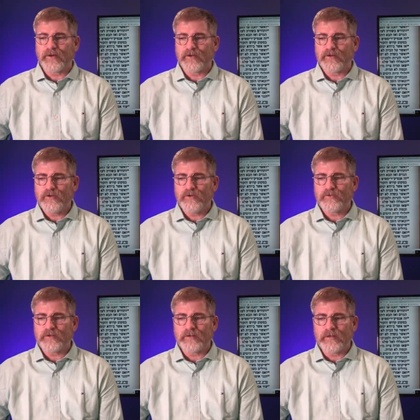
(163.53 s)
that are
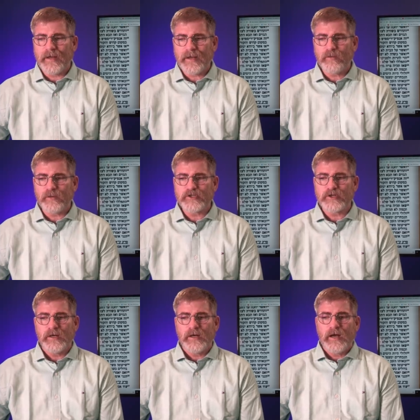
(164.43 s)
used in the
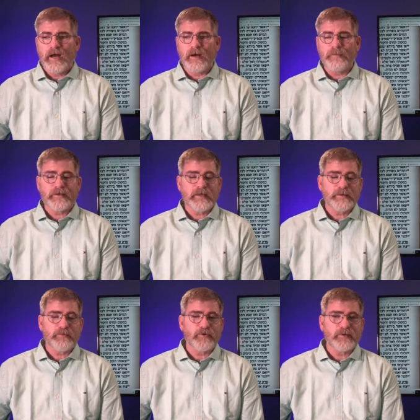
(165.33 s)
language, uh, but the
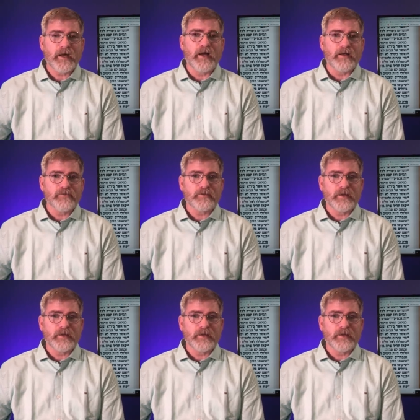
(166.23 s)
Hebrew does.